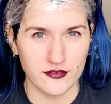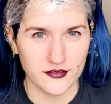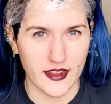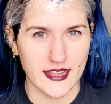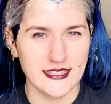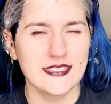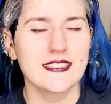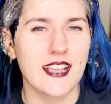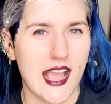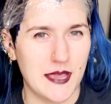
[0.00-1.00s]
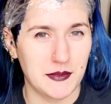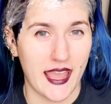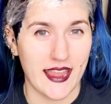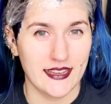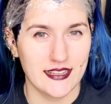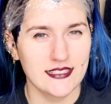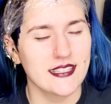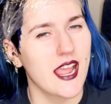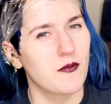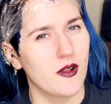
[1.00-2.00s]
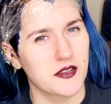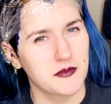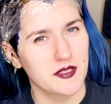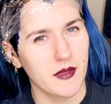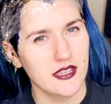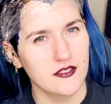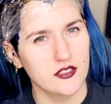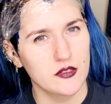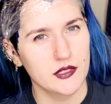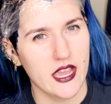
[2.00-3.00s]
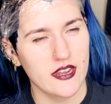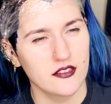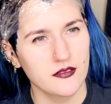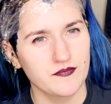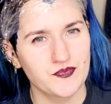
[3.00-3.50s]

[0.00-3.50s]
friends, I'm Candence and welcome to my YouTube channel.